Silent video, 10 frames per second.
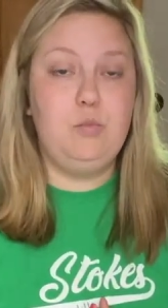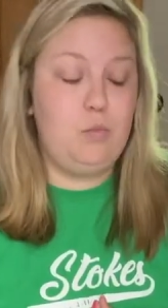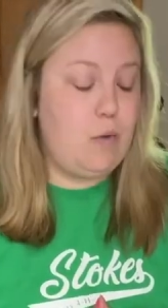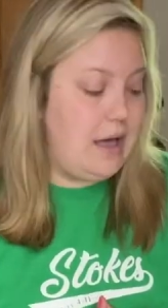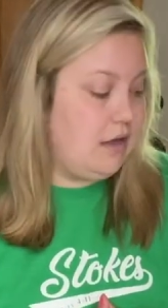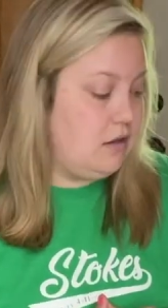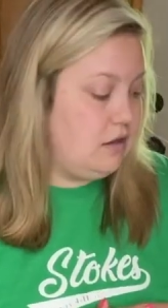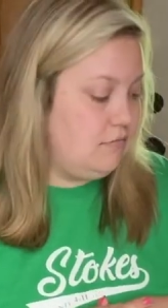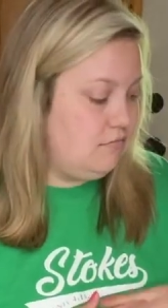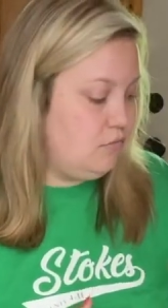while
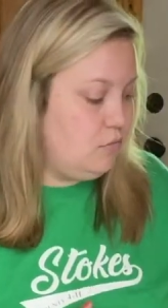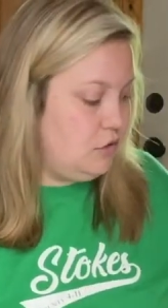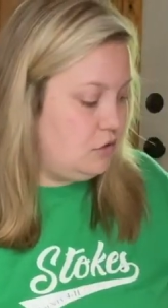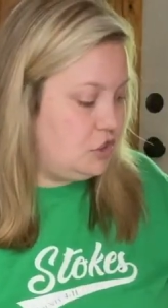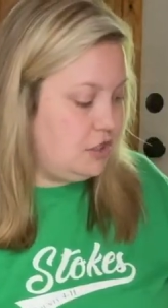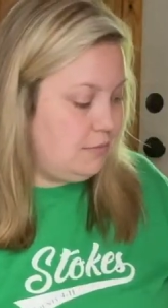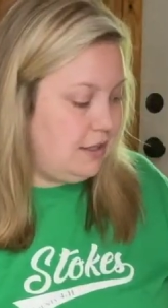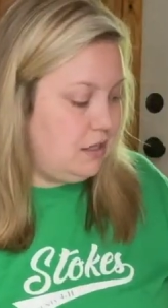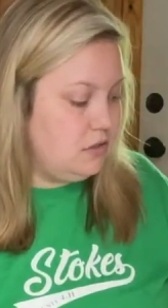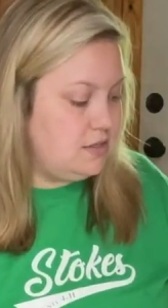you should be
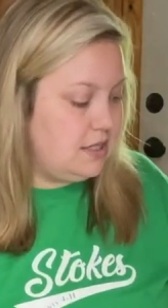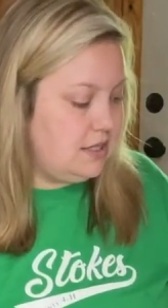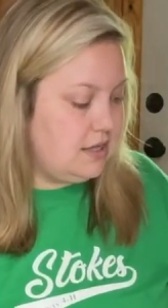using